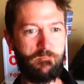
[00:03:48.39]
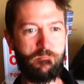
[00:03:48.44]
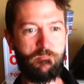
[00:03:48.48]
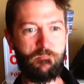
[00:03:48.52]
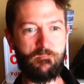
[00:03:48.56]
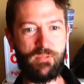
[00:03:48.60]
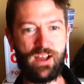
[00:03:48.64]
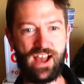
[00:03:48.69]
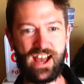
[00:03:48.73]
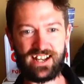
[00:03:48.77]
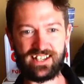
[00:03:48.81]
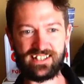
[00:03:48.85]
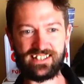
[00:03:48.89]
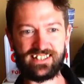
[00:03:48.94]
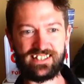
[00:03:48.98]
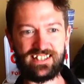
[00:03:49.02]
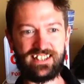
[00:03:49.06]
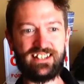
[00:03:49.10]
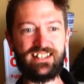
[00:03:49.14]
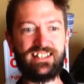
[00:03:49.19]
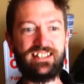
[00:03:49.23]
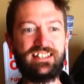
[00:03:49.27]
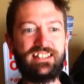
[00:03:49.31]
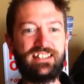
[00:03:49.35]

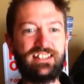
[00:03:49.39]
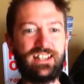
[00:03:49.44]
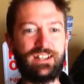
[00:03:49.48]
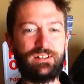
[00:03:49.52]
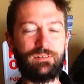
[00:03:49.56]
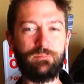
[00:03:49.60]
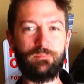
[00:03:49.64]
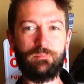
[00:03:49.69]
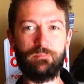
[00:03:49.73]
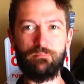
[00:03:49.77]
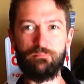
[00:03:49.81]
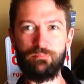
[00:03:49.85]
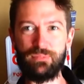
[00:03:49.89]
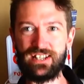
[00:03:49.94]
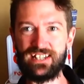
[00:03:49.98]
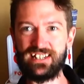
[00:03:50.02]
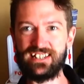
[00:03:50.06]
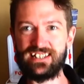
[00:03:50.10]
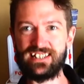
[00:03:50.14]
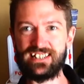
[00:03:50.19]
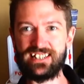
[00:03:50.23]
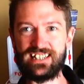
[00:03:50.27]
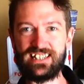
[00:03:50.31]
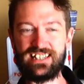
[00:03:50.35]
medicine-y and
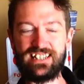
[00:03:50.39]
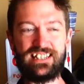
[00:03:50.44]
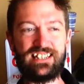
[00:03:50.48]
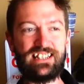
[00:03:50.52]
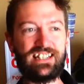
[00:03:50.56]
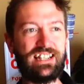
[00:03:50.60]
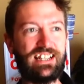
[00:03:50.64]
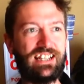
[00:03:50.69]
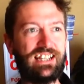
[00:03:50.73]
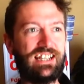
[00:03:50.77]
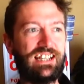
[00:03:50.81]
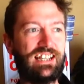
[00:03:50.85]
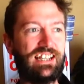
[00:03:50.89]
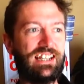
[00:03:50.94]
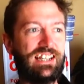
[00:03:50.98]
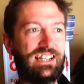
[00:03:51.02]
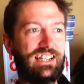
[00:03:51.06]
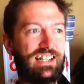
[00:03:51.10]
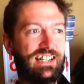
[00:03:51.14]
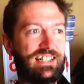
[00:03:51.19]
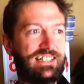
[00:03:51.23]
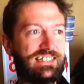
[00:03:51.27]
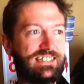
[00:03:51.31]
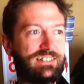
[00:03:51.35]
minty.
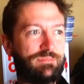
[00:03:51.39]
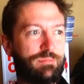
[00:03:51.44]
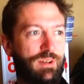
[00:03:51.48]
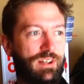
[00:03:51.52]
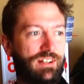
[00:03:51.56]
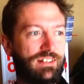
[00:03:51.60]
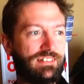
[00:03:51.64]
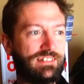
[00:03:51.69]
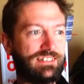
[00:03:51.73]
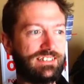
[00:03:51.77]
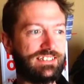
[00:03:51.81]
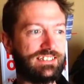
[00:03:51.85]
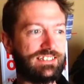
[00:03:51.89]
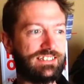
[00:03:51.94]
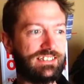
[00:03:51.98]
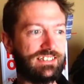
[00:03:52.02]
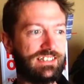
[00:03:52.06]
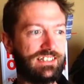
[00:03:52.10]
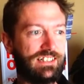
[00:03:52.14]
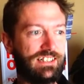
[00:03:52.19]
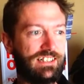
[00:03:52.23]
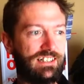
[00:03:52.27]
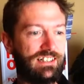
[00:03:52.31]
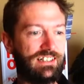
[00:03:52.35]
It smells
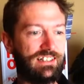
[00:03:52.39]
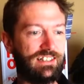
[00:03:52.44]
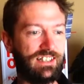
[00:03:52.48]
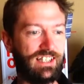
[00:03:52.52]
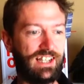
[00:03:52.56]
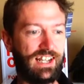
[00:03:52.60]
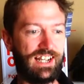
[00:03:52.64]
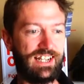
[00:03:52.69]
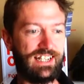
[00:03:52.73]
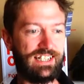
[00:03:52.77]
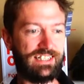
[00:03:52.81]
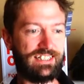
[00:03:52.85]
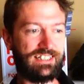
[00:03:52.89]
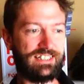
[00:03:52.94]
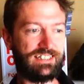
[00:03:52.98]
like